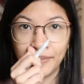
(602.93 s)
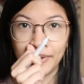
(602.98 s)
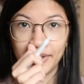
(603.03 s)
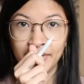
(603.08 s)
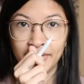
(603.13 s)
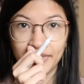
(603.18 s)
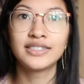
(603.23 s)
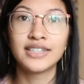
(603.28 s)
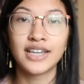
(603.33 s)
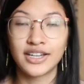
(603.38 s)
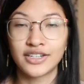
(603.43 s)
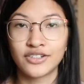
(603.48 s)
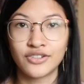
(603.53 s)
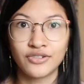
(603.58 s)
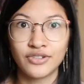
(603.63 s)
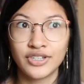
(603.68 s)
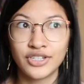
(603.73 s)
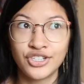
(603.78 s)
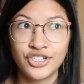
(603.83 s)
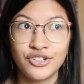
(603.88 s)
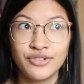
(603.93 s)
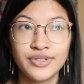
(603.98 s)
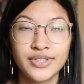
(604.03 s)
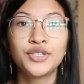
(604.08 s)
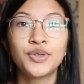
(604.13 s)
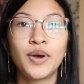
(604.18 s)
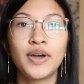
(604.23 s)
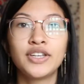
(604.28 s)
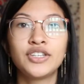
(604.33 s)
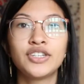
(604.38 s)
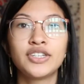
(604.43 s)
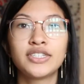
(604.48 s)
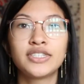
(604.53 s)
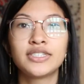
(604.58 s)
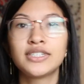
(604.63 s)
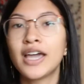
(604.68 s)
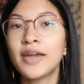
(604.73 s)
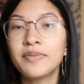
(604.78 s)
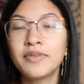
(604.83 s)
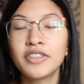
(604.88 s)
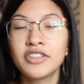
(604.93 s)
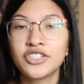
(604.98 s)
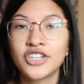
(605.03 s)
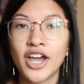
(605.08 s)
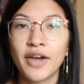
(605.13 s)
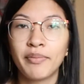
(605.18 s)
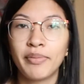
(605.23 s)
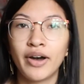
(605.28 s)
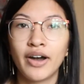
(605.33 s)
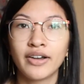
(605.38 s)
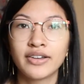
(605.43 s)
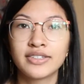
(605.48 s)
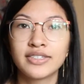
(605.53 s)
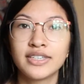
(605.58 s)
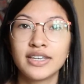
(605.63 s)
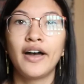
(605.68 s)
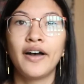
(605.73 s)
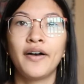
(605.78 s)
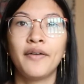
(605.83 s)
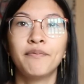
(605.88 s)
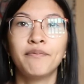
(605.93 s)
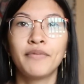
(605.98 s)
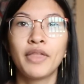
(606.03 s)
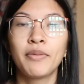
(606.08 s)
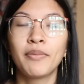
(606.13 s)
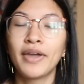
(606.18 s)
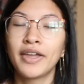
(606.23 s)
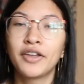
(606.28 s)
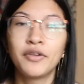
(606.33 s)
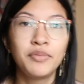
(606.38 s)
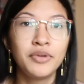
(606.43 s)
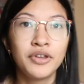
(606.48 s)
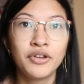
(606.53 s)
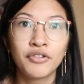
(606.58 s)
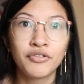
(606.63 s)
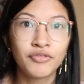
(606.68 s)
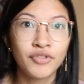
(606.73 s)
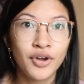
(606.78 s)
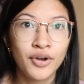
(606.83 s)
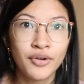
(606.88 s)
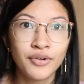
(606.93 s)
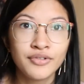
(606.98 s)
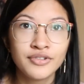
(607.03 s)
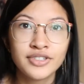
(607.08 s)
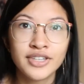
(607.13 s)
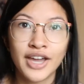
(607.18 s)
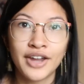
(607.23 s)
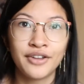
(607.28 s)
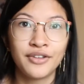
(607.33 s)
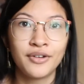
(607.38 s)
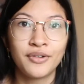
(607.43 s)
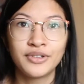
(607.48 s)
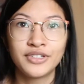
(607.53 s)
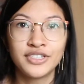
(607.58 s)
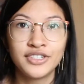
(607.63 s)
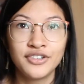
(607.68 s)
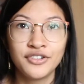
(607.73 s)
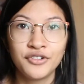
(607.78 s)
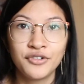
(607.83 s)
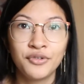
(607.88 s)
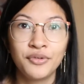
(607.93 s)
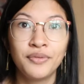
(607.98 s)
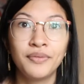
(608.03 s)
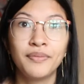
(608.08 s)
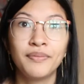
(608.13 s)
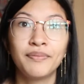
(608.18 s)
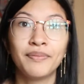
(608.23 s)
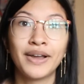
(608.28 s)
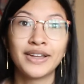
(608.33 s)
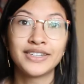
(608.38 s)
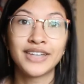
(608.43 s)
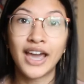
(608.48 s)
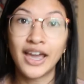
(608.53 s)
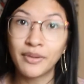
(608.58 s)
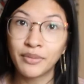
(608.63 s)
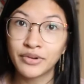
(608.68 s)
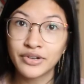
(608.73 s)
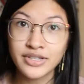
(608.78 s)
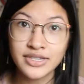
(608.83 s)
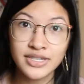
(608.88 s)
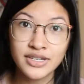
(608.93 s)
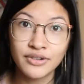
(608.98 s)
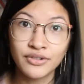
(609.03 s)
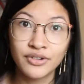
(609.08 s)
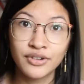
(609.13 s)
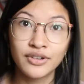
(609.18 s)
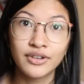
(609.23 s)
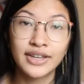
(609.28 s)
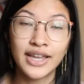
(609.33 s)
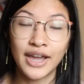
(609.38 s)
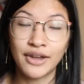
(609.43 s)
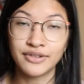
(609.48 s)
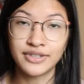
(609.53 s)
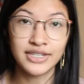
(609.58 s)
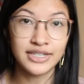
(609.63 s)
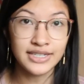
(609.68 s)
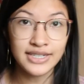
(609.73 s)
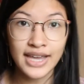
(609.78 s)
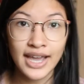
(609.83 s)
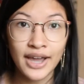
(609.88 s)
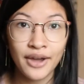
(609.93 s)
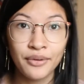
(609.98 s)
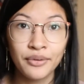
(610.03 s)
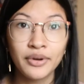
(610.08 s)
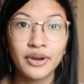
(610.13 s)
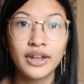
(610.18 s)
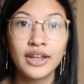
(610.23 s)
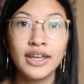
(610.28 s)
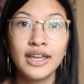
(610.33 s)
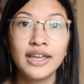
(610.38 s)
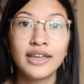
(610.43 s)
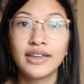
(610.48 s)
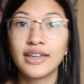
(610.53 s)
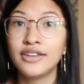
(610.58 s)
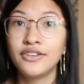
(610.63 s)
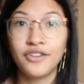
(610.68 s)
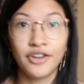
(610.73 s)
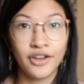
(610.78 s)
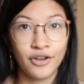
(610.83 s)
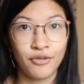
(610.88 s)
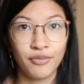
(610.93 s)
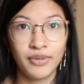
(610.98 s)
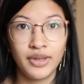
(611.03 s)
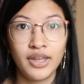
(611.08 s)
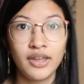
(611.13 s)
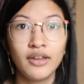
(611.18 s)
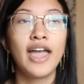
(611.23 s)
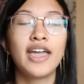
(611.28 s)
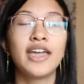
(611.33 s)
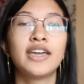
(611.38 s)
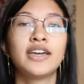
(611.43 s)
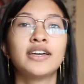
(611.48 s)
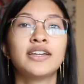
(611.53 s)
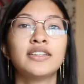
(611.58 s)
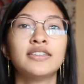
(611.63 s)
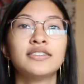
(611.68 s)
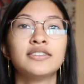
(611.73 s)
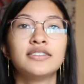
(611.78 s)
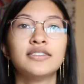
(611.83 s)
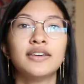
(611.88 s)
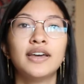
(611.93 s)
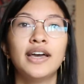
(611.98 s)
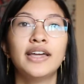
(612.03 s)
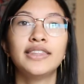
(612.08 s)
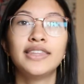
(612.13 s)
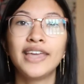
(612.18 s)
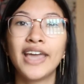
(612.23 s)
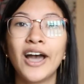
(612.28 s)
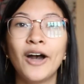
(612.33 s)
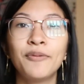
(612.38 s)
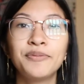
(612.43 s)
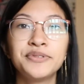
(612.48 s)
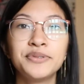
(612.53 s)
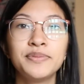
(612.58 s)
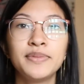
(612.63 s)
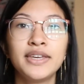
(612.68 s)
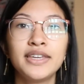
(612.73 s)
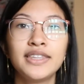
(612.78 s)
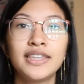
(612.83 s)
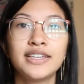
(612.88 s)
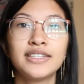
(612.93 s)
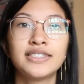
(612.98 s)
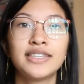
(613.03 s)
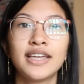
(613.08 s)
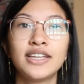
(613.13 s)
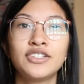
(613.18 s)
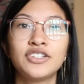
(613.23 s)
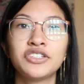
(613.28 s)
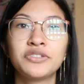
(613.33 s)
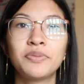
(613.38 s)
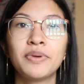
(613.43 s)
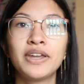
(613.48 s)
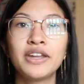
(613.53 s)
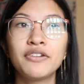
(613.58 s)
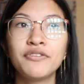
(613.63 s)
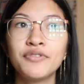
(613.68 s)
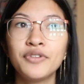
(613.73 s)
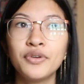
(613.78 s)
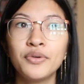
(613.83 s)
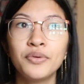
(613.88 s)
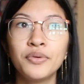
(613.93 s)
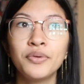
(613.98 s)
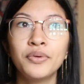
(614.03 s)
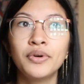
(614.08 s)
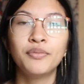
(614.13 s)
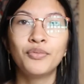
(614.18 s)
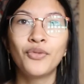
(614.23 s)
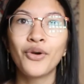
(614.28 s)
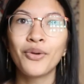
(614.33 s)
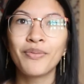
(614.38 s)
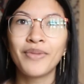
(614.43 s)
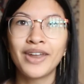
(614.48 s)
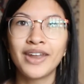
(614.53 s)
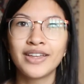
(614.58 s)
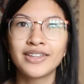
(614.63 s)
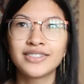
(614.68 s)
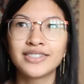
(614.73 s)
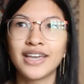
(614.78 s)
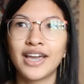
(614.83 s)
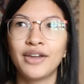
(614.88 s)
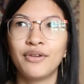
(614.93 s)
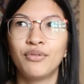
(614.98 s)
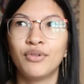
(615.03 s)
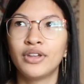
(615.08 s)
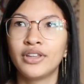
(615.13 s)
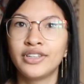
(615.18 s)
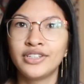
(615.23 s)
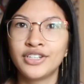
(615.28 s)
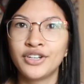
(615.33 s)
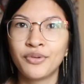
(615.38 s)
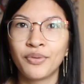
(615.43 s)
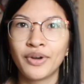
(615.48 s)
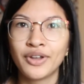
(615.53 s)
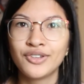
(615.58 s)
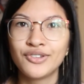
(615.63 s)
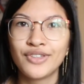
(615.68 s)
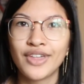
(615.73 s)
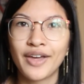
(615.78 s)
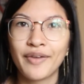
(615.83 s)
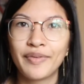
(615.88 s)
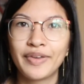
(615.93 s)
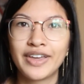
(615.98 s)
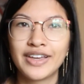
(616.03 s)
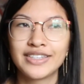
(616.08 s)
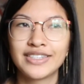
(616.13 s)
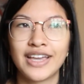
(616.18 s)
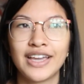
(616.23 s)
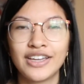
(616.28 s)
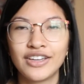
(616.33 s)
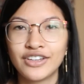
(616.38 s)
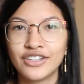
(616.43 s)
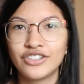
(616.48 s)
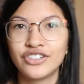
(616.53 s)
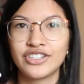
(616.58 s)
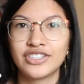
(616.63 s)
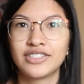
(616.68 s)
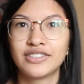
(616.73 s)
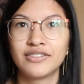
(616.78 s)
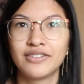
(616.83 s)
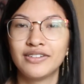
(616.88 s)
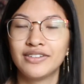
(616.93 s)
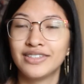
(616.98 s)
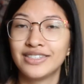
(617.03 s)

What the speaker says: with technical issues. So I just typed in the chat box. My computer froze. I don't know what to do. My timer is still counting down. Can you help me? And they helped me. They said just wait a few more minutes. I really didn't want to do that because I could just